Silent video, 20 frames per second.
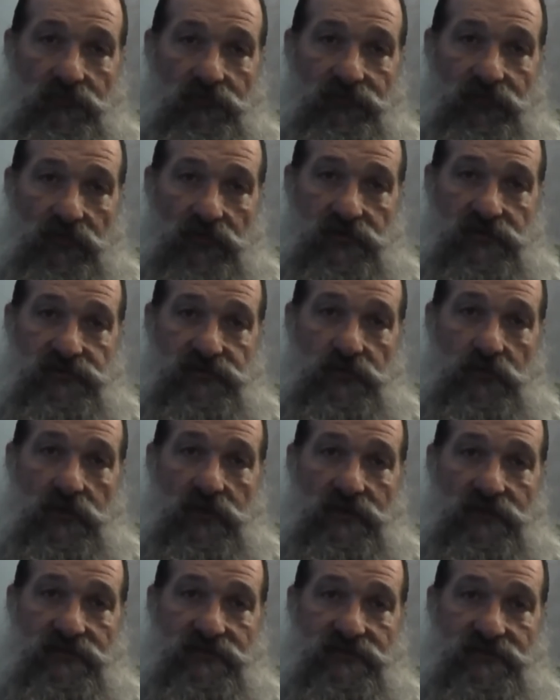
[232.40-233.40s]

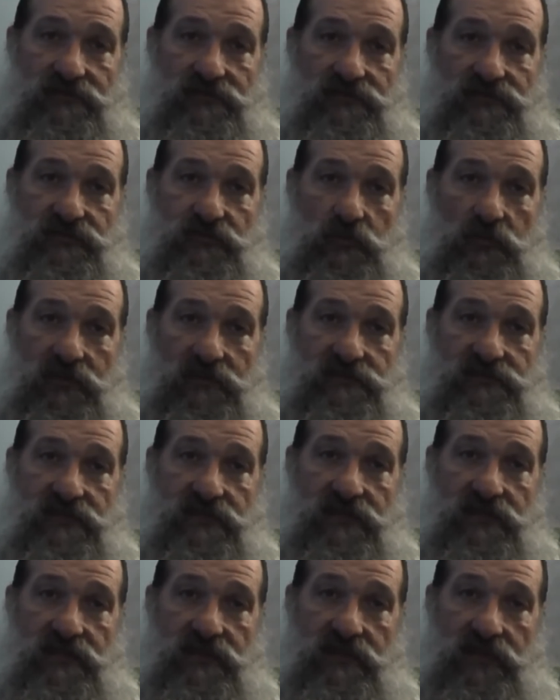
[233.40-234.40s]
32-ounce unsweet
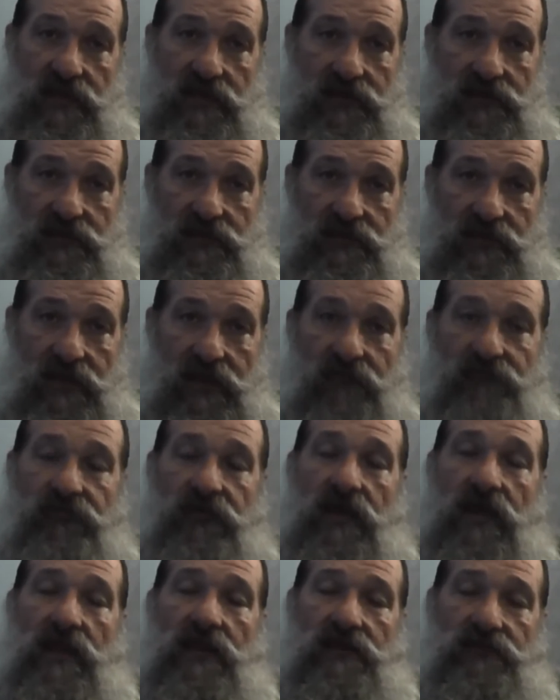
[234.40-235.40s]
tea and a
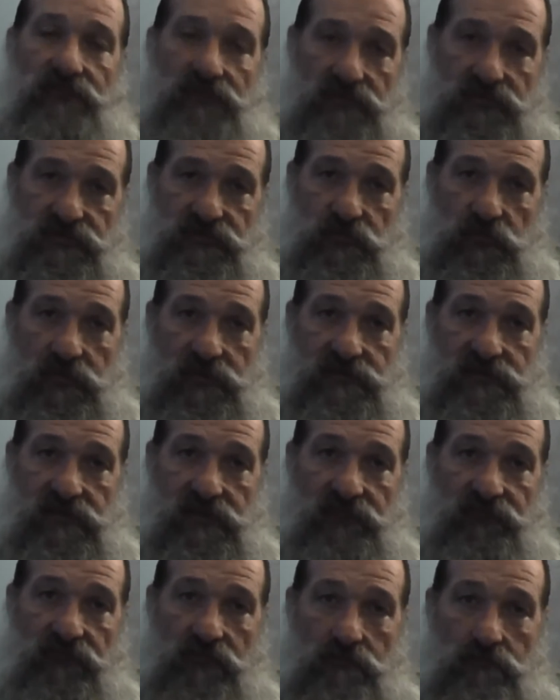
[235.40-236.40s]
half-gallon of unsweet
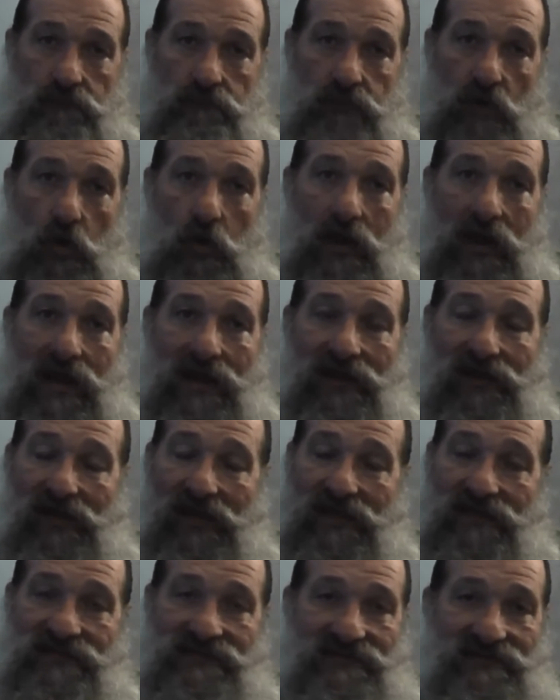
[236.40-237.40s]
tea from
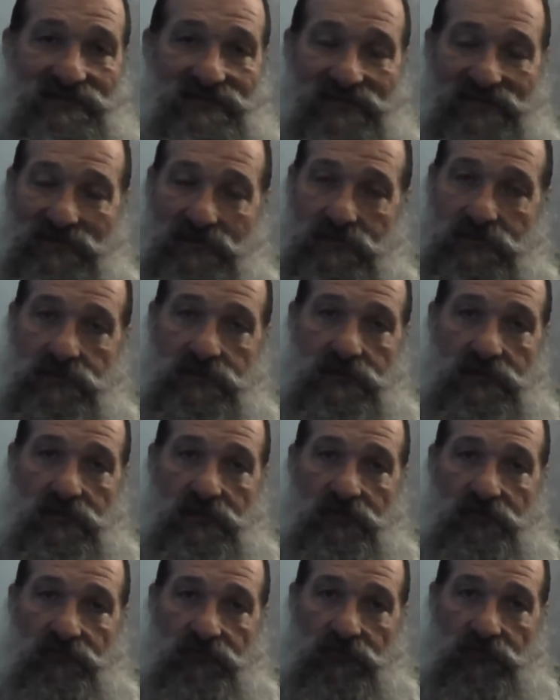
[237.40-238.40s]
Bojangles,
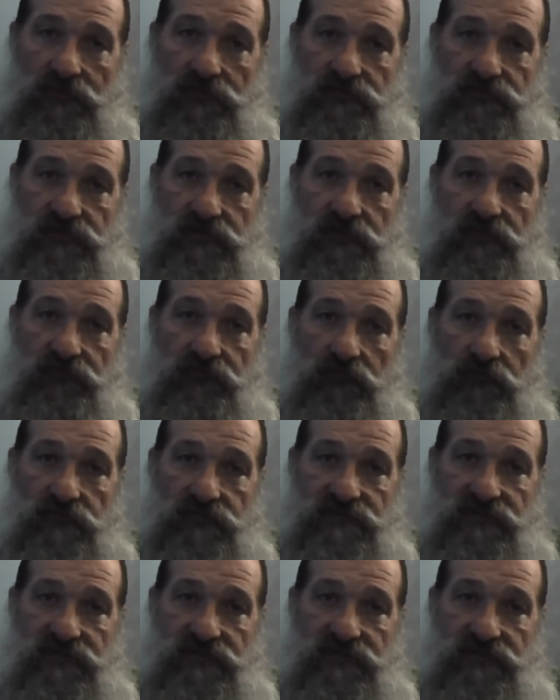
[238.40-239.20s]
for those of you from the